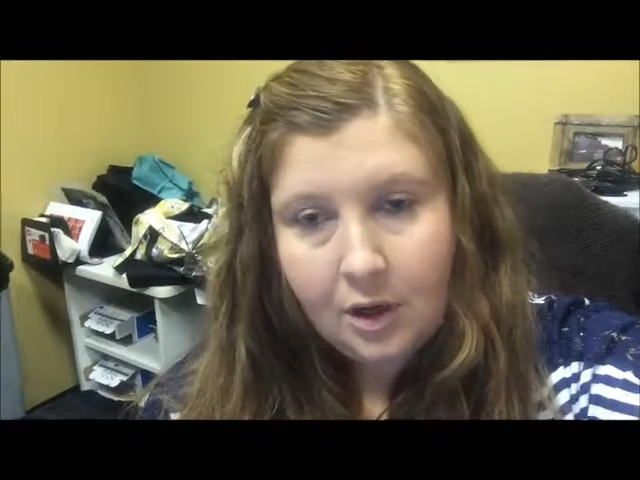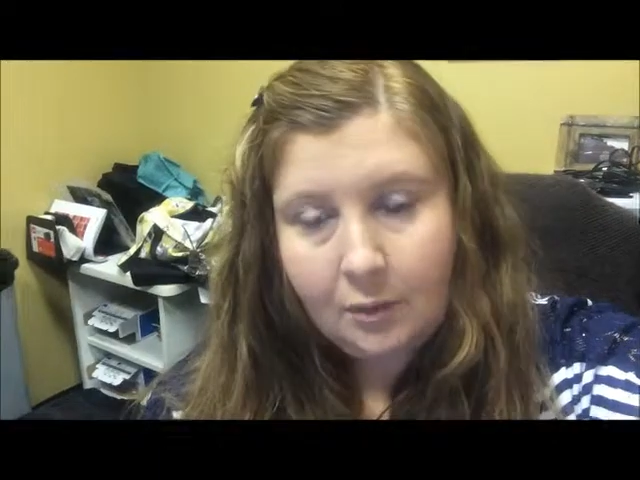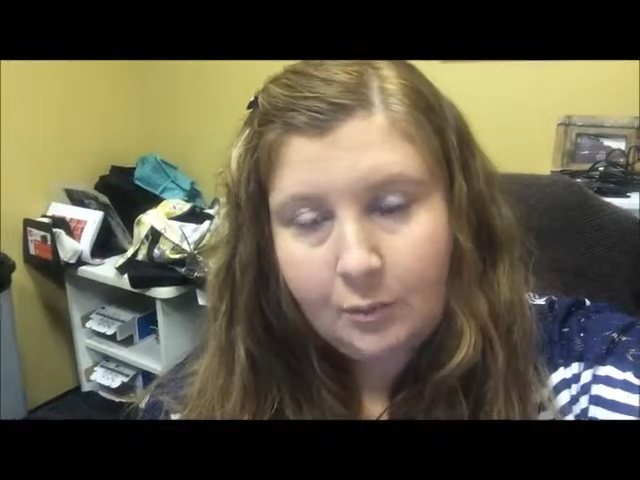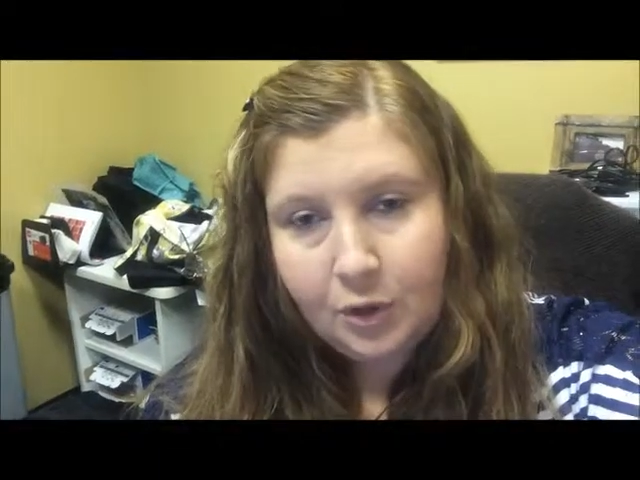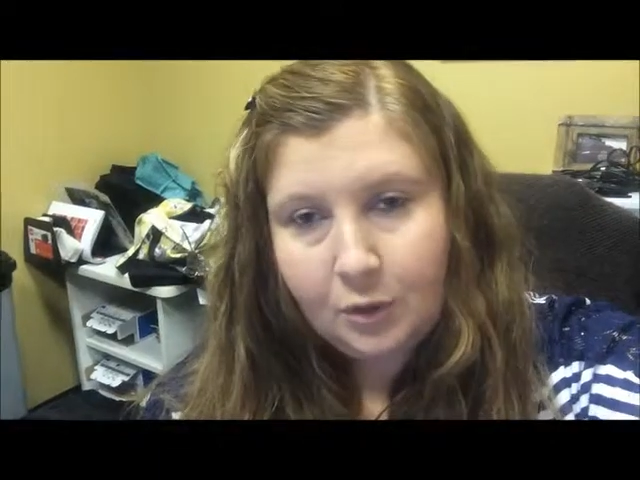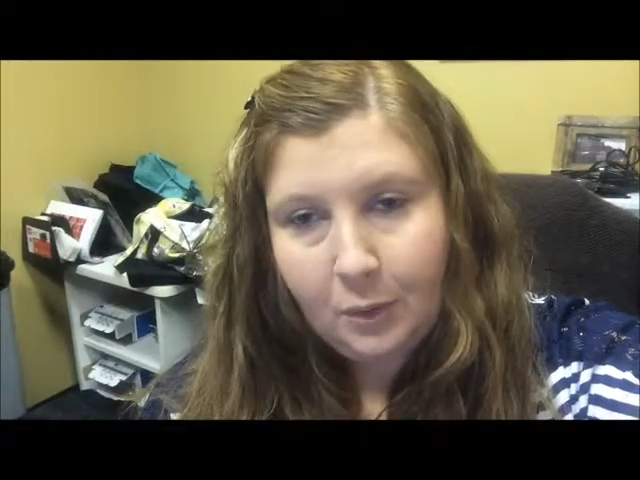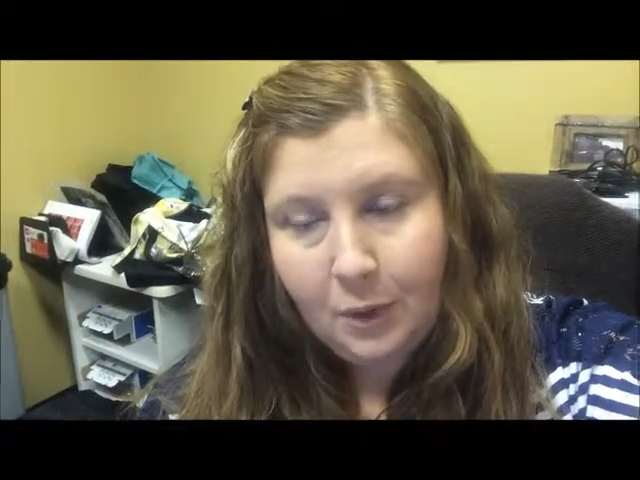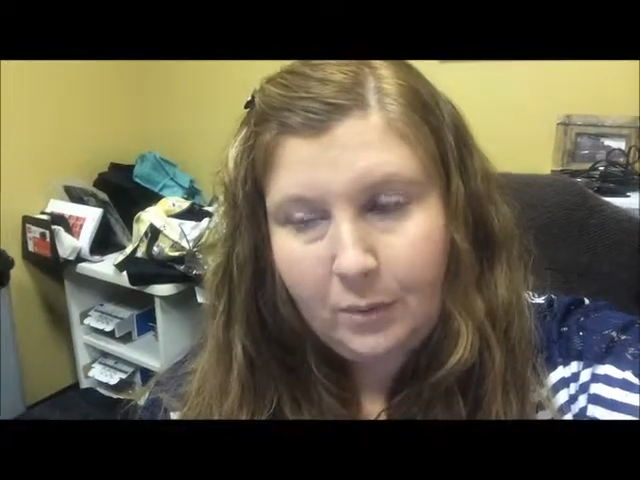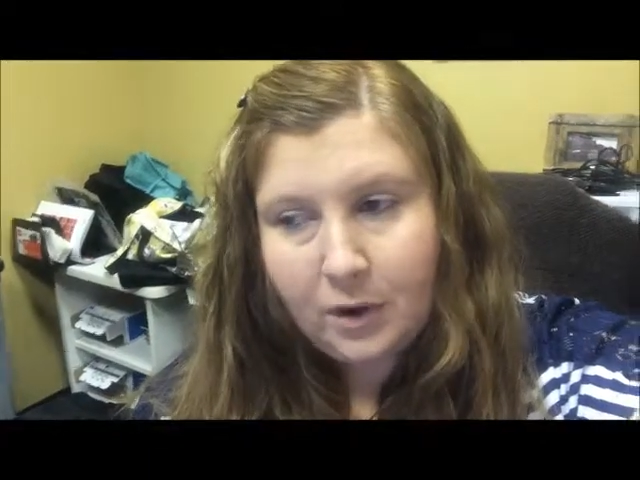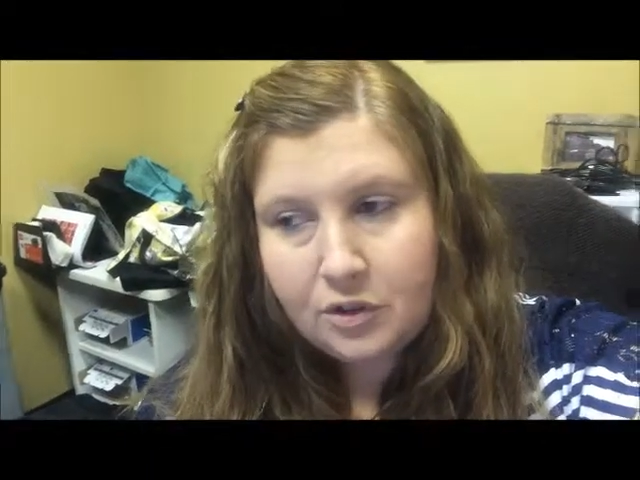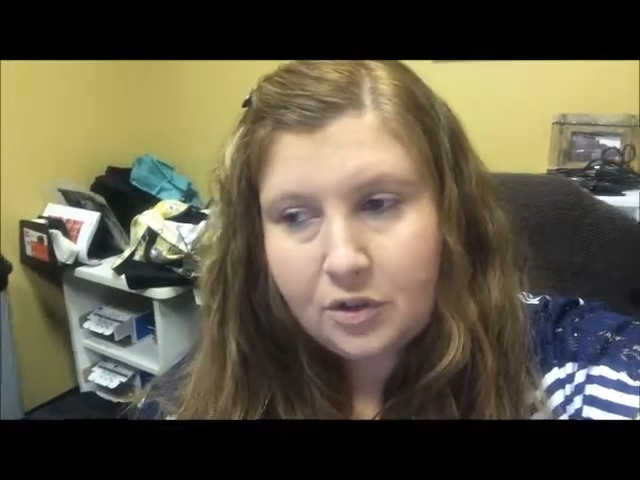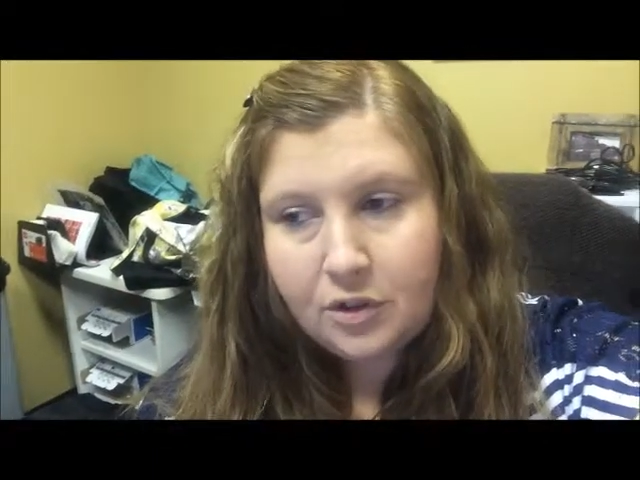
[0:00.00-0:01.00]
I'm doing Weight
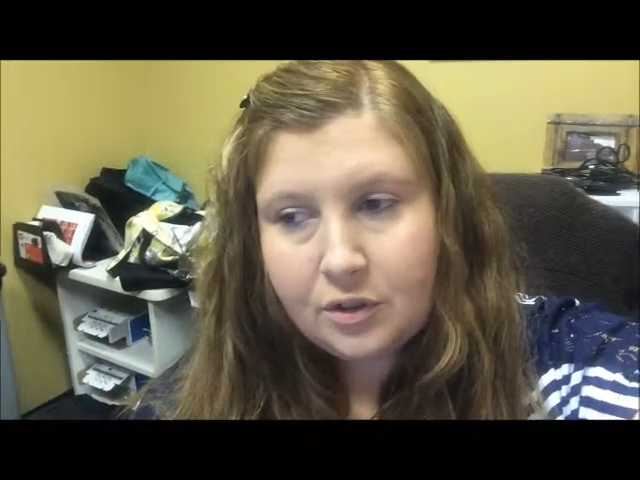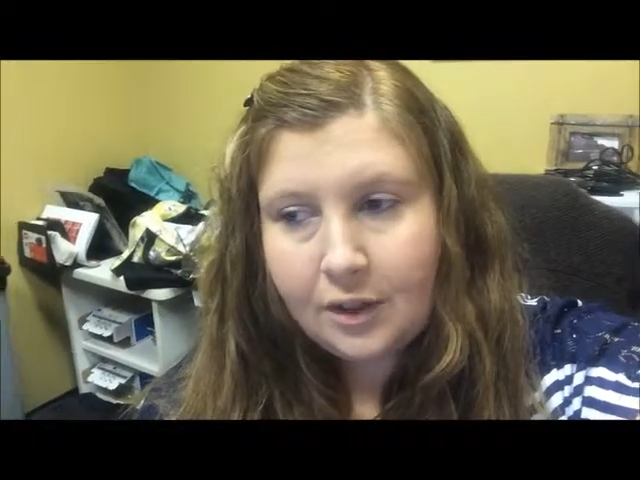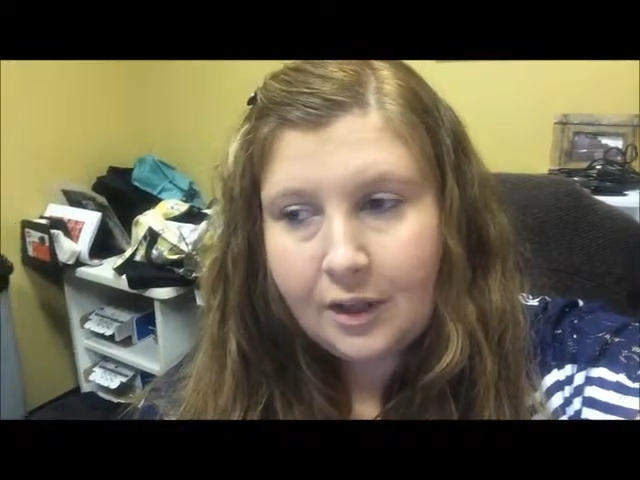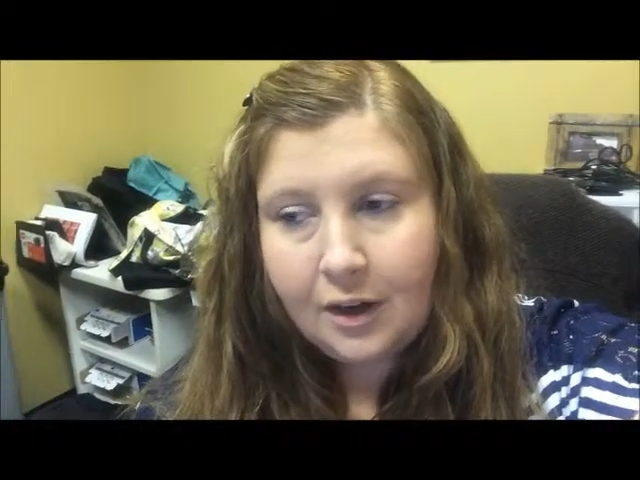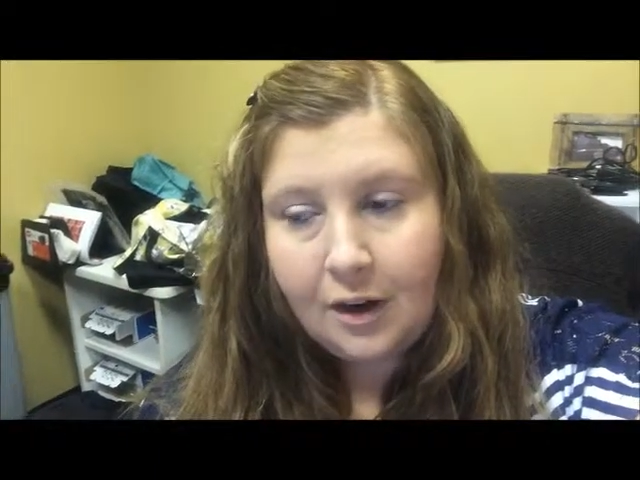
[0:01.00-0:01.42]
Watchers, and